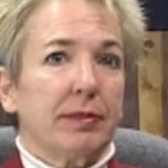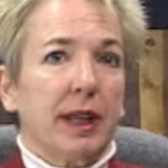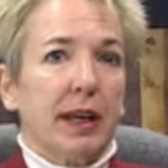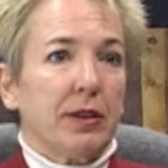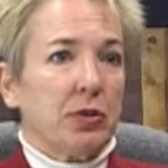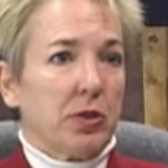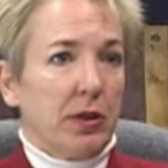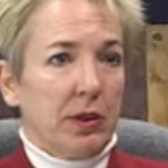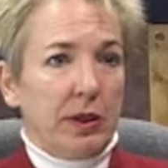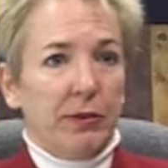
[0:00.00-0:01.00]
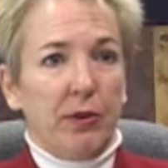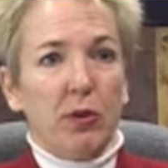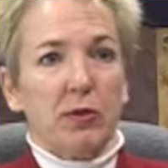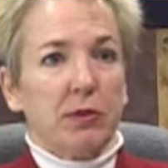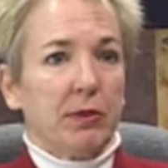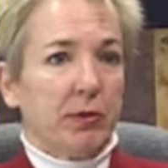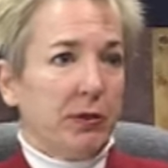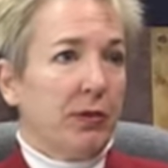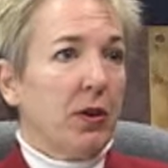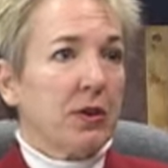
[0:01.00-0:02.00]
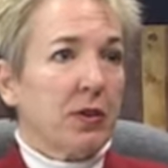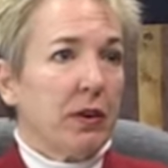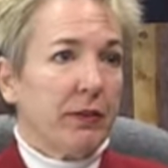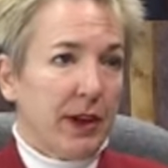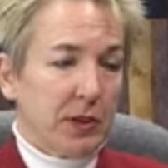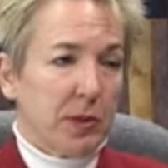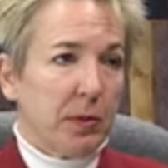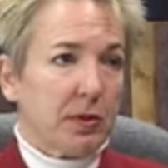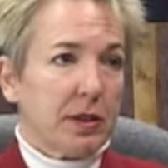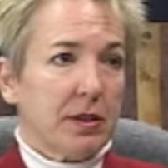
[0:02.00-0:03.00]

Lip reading: getting started. If we focus on vegetables,